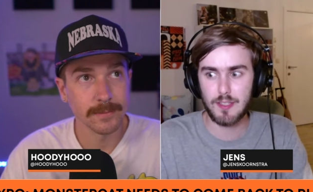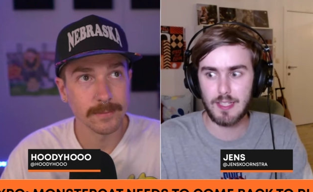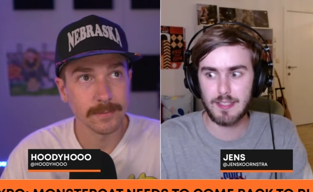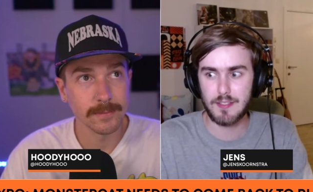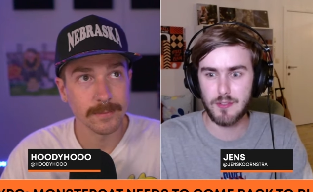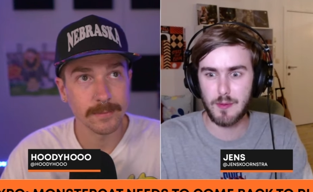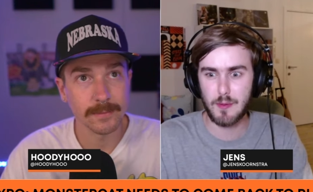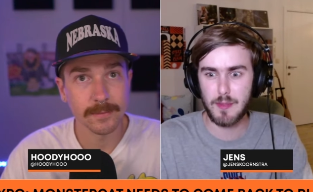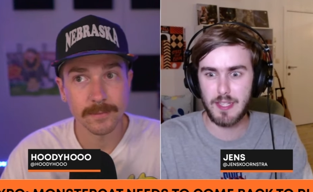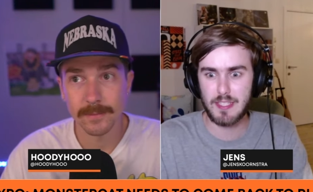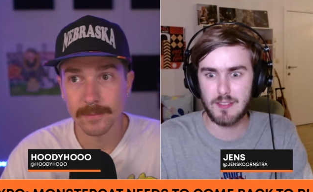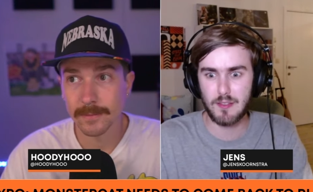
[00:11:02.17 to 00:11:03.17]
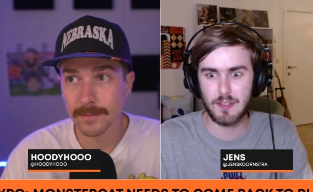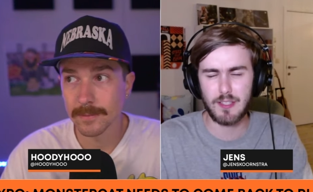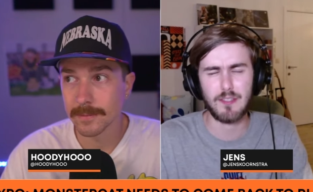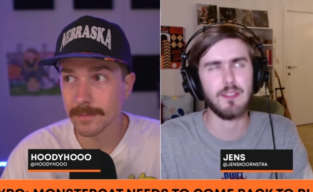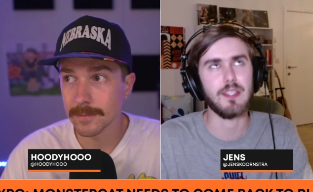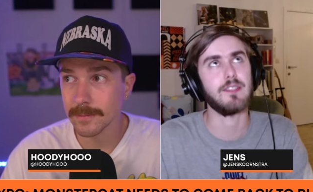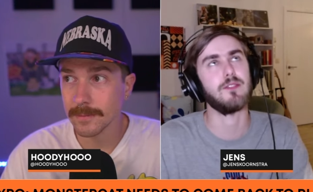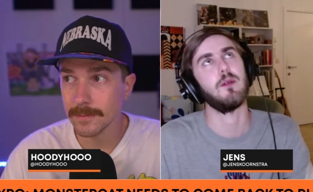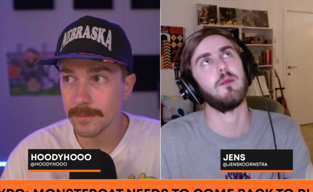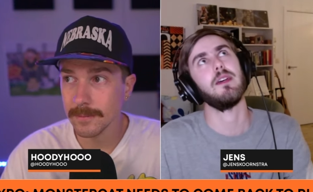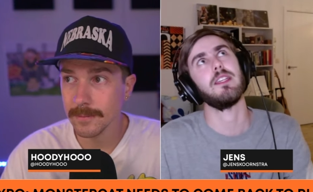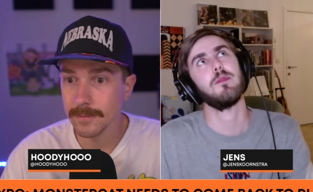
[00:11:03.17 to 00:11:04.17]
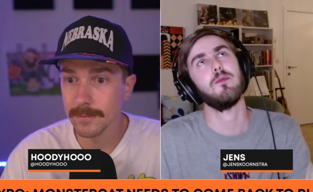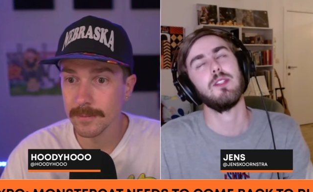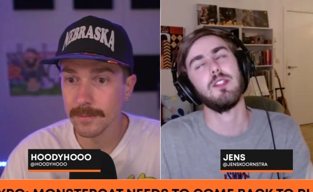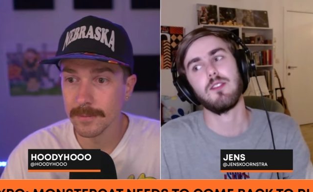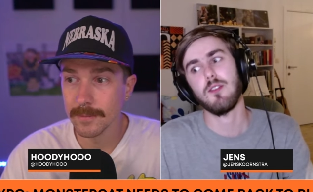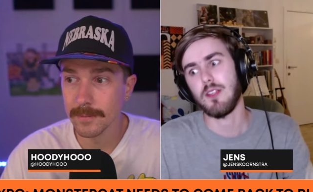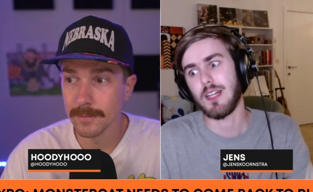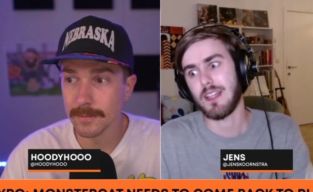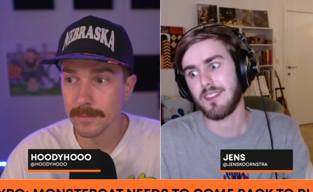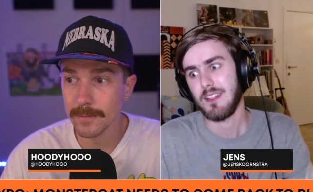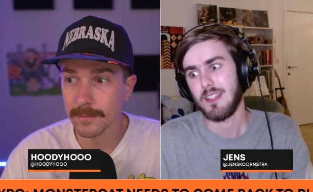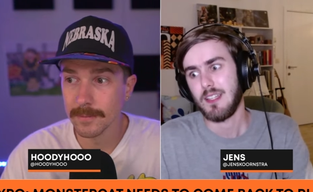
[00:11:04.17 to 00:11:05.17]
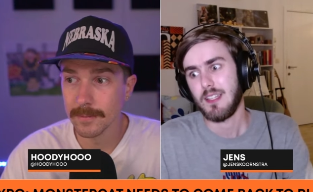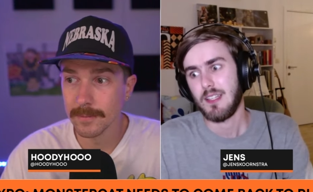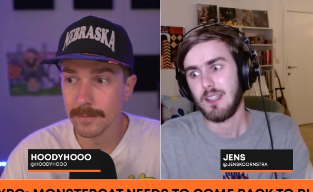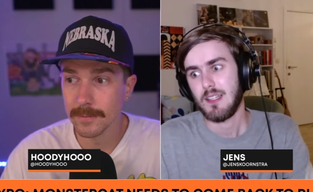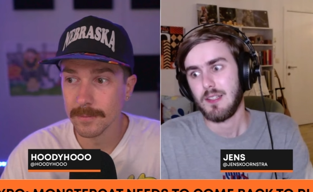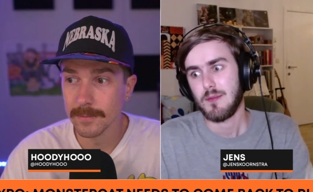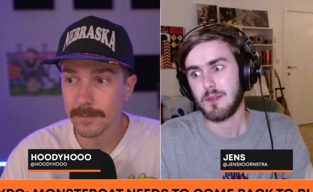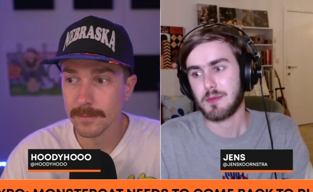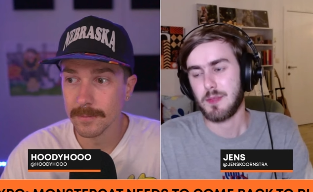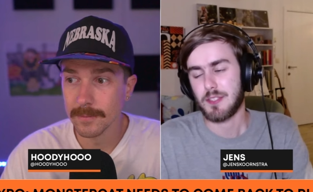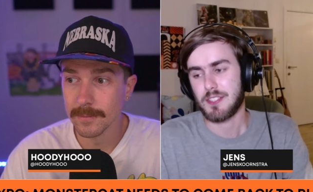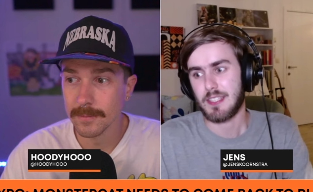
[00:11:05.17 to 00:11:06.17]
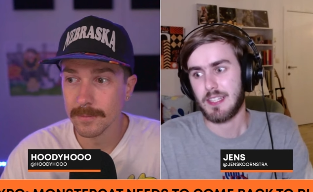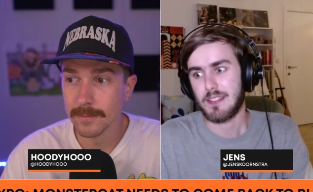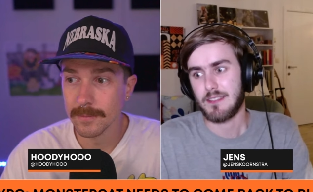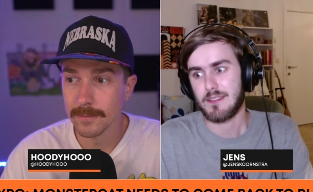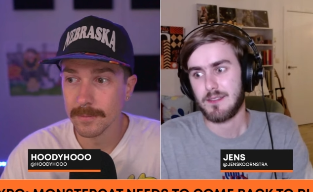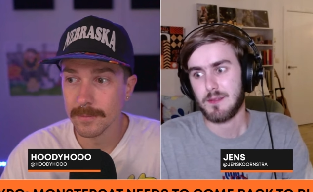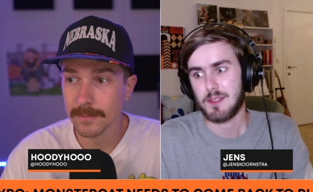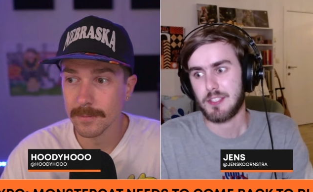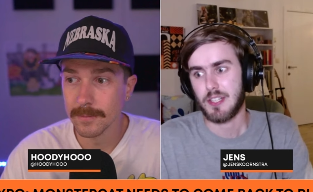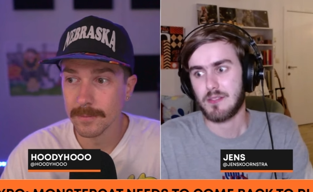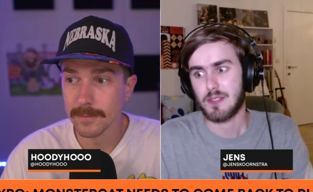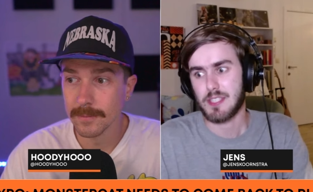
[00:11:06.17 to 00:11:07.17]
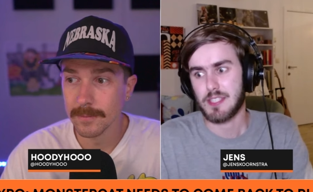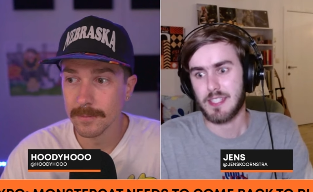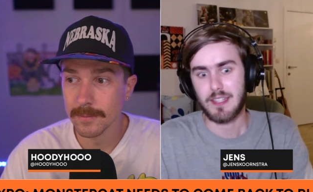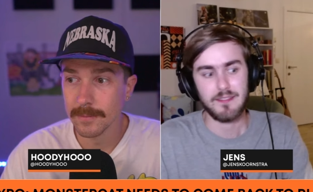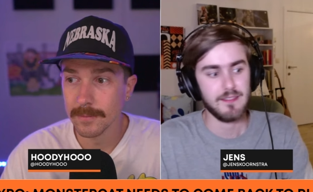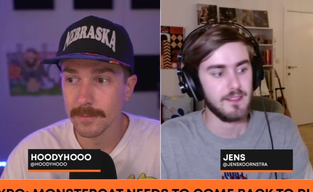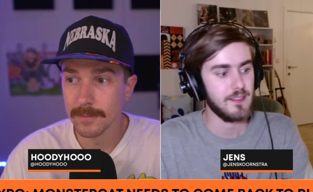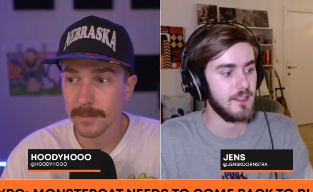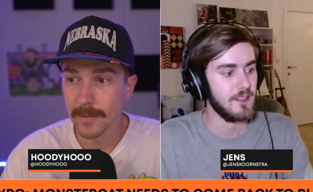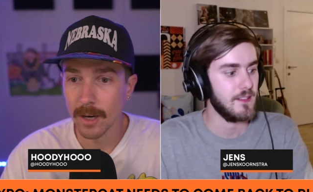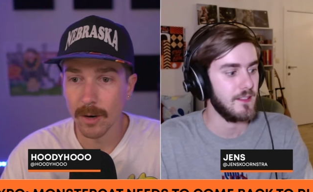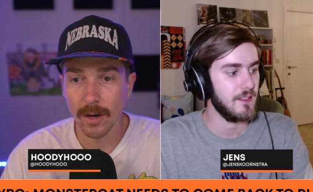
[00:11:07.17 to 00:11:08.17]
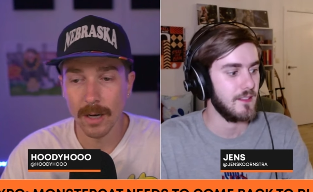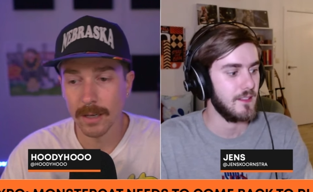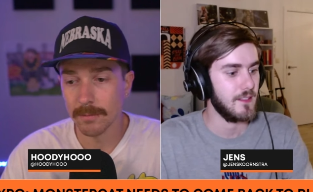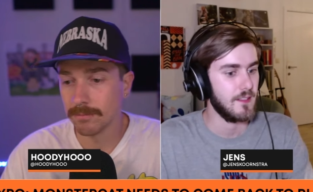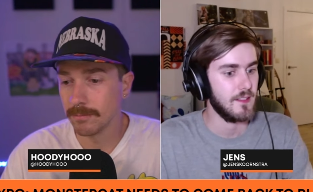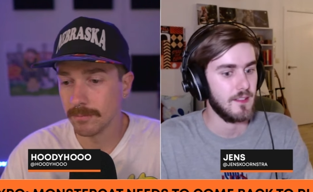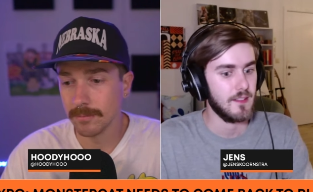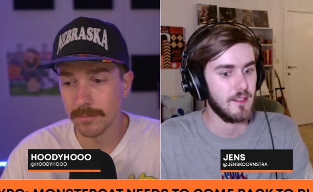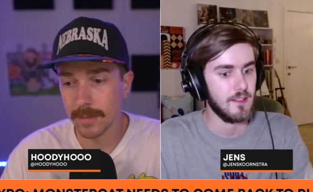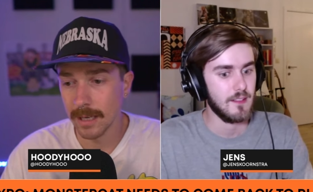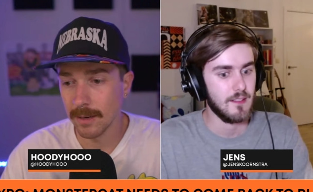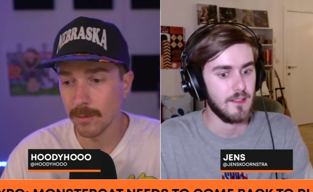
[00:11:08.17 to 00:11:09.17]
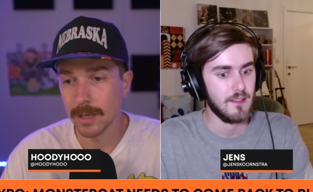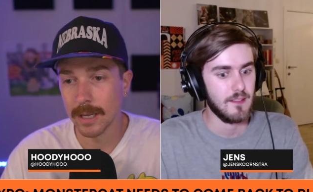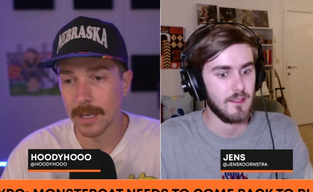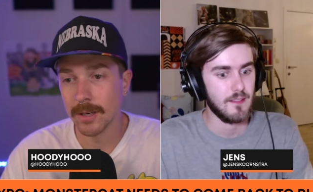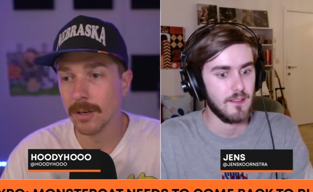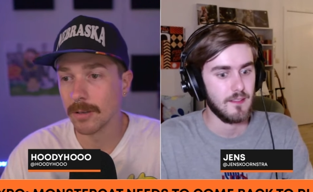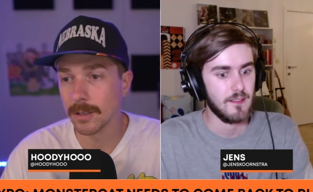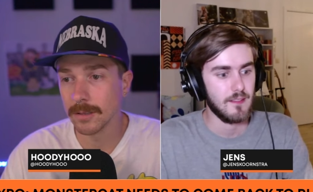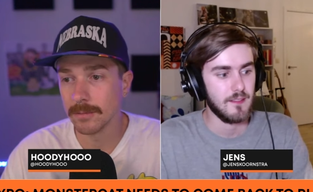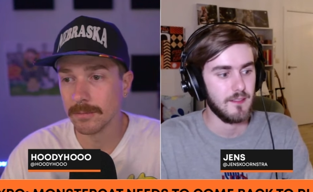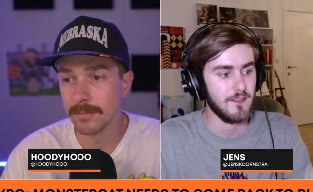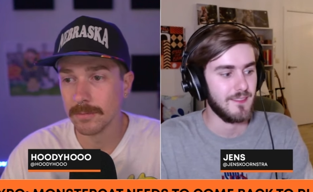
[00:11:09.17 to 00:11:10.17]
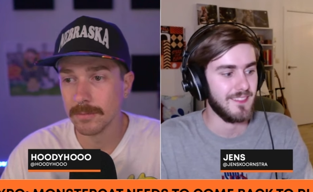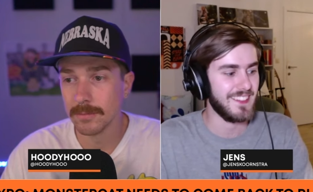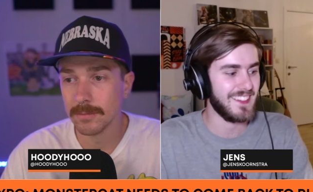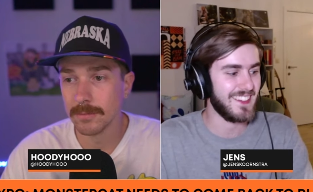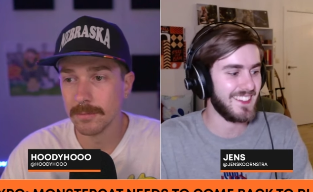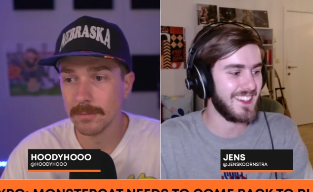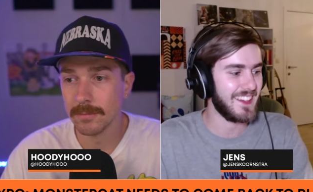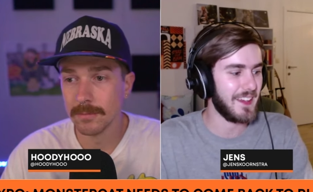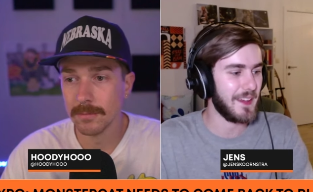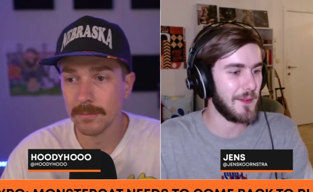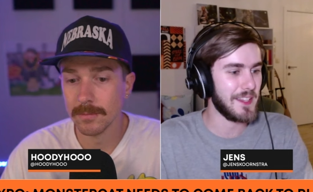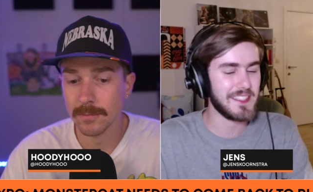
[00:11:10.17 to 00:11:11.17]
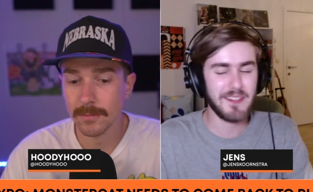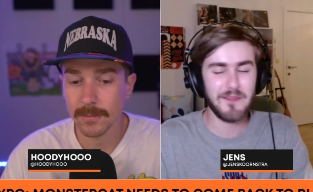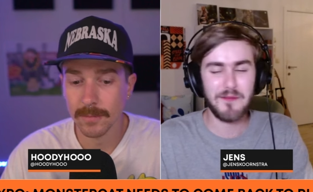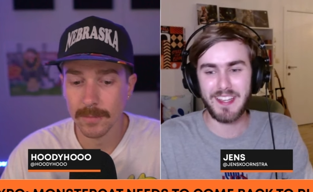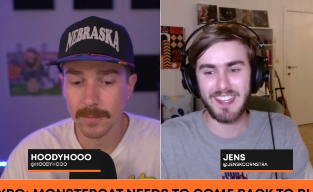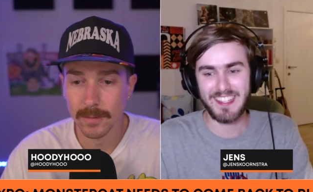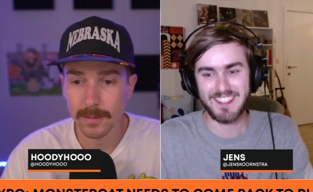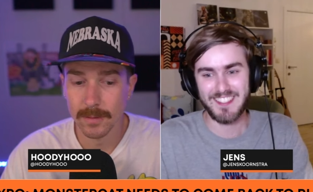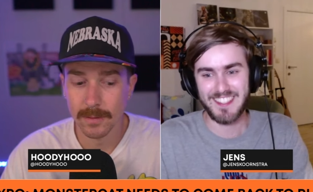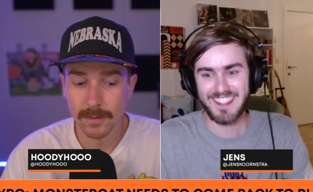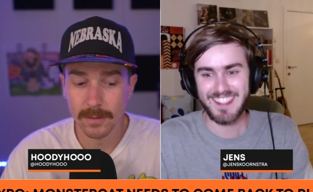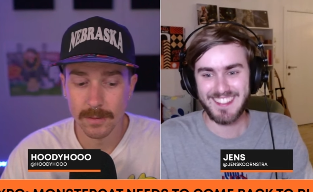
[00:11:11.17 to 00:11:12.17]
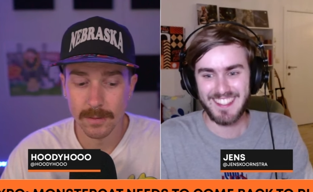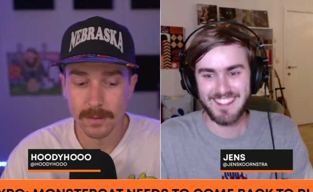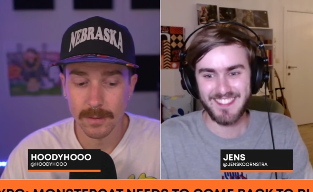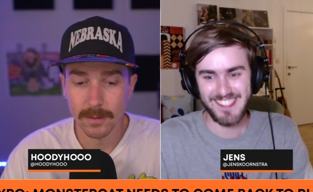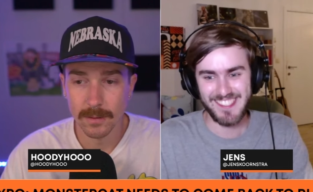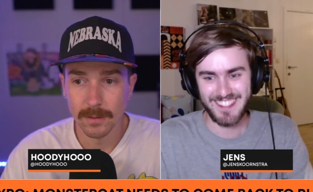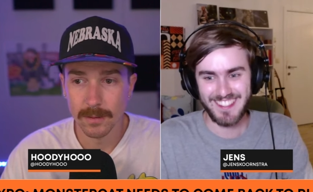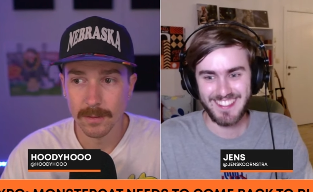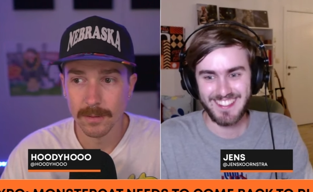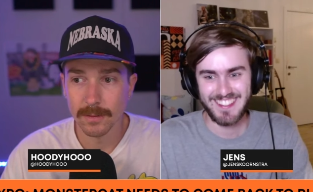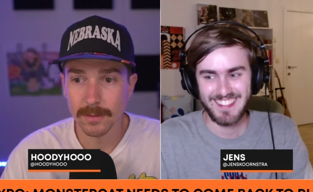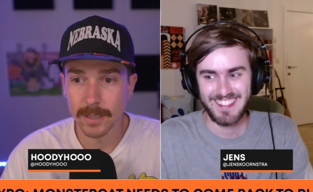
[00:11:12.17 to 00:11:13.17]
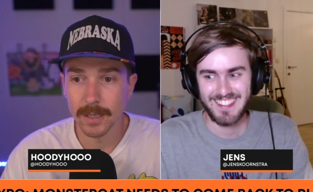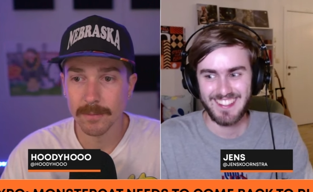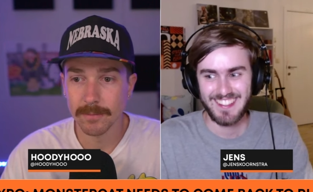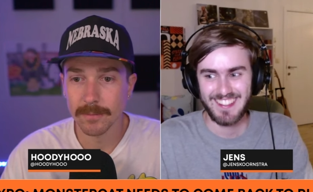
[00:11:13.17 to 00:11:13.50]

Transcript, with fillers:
Speaker 1: like the drum and bass, or not like drum and bass, but what do you call that? What's Monstercat? What genre is that?
Speaker 2: Oh, I would have no clue.
Speaker 1: It's something electronic, that's for sure. Yeah.